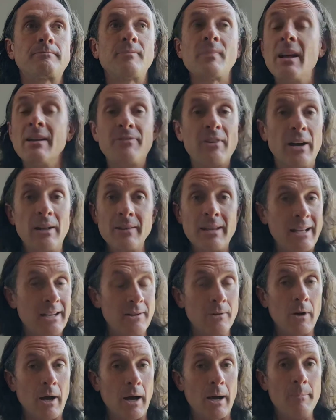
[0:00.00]
I found
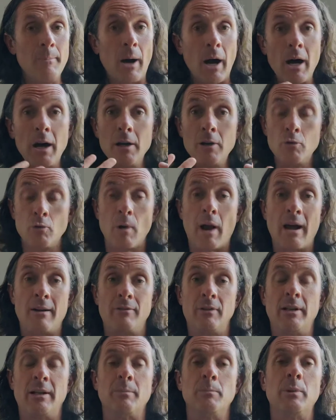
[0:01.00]
that I'm
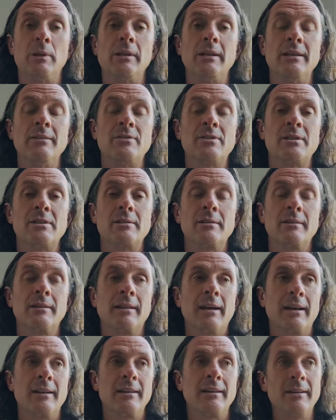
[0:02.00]
unraveling beliefs.
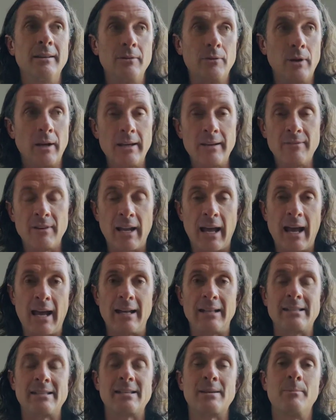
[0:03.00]
That, I even
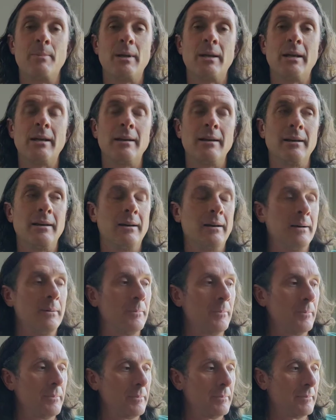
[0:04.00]
had somebody
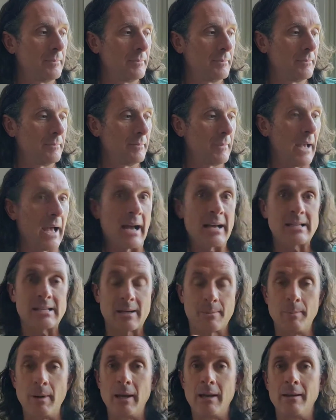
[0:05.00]

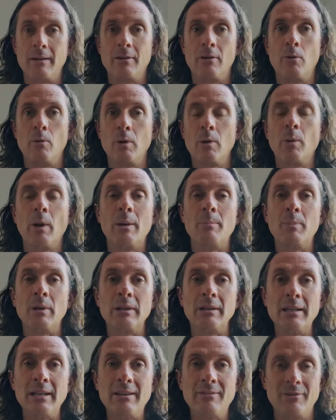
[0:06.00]
ask me, what do I
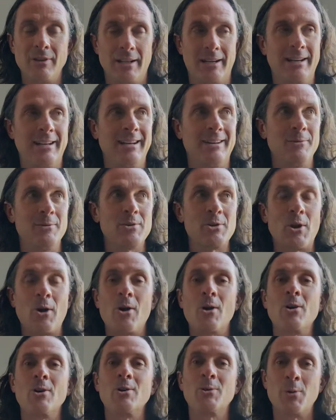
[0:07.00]
believe in? And it was a
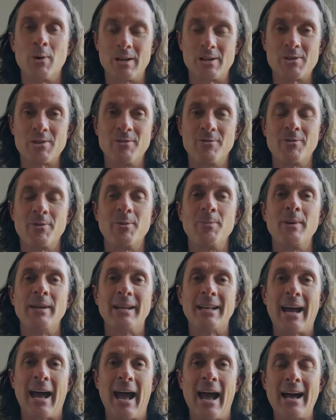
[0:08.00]
hard question for me
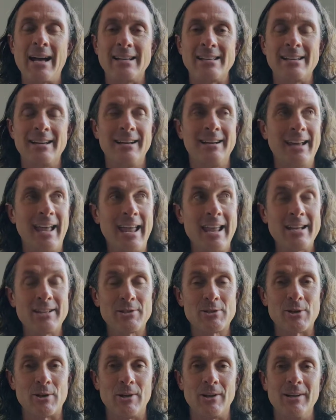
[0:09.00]
to
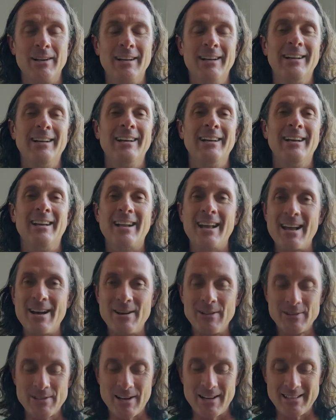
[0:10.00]
answer. And I
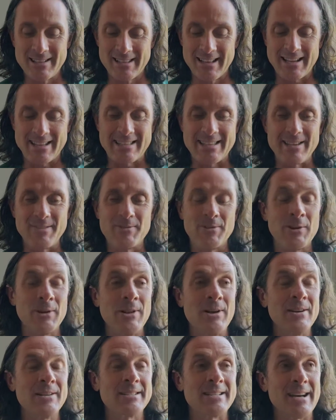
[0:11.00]
held on to that seat for a
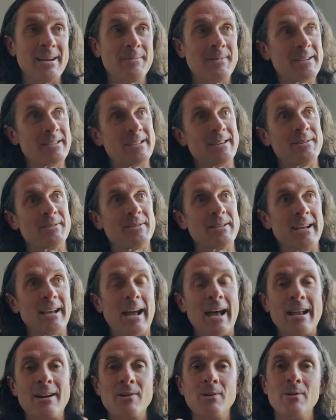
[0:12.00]
long time because I was like,
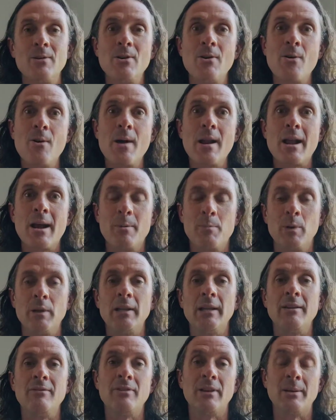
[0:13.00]
I don't know what I
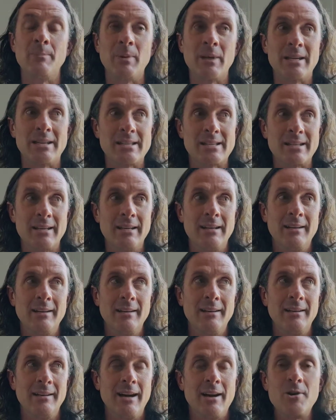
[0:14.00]
believe in, because
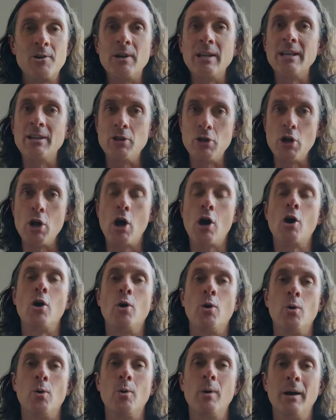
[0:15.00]
I already
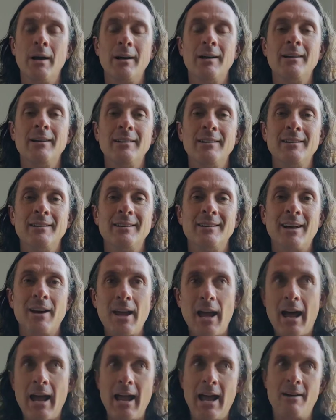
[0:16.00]
know.
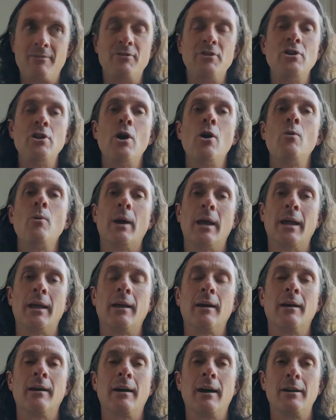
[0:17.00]
I have knowing.
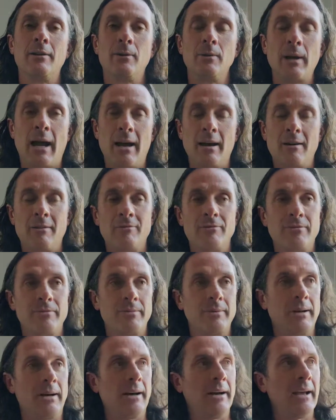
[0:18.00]
I don't
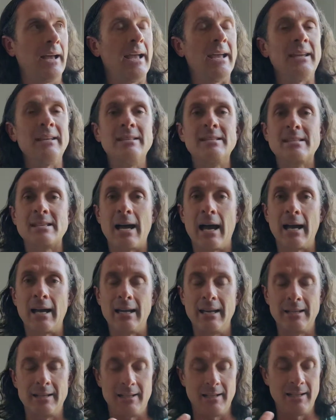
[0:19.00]
have
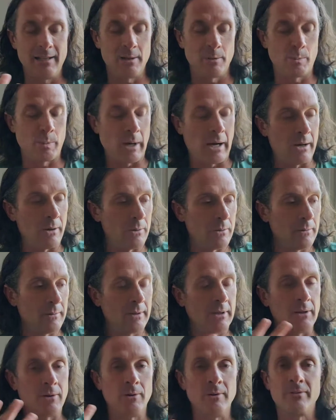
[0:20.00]
anxiety about,
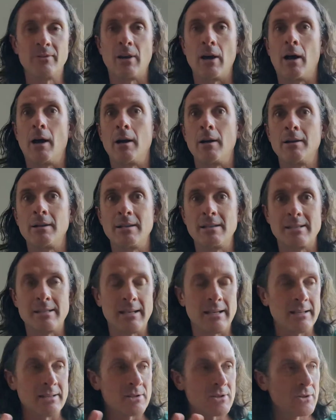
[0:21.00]
if God
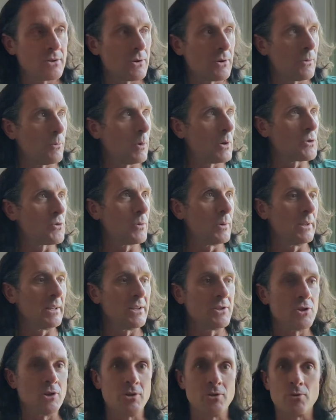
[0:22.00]
exists or which
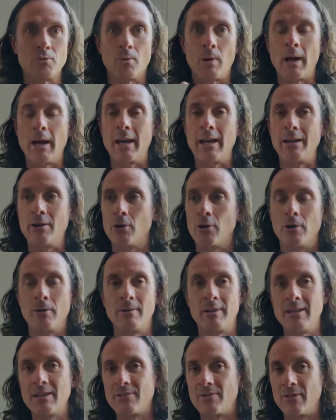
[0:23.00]
religion's right or
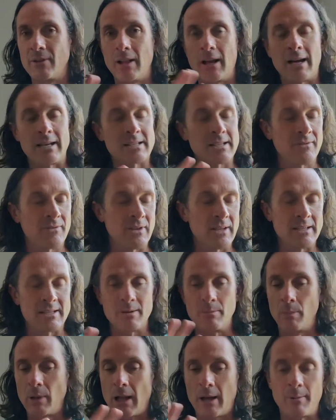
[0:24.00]
these philosophies
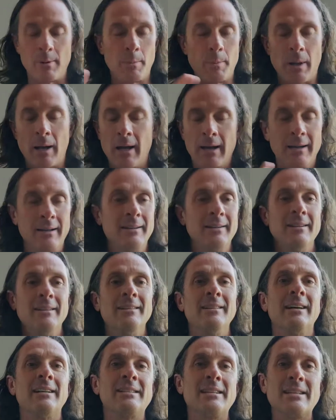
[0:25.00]
and blah, blah, blah.
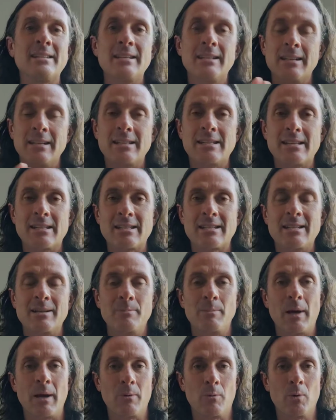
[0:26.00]
that doesn't exist
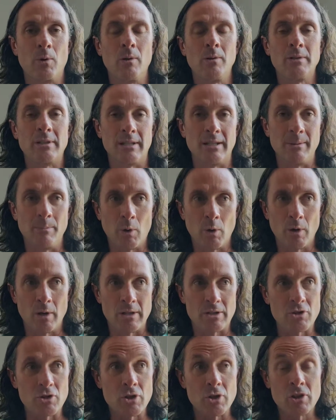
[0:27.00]
in my world anymore.
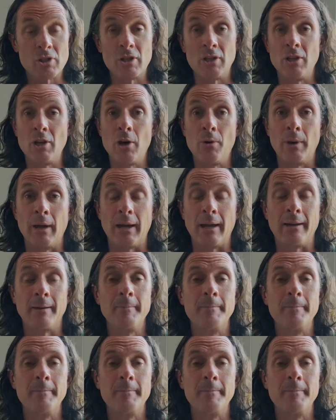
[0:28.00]
It's just a knowing.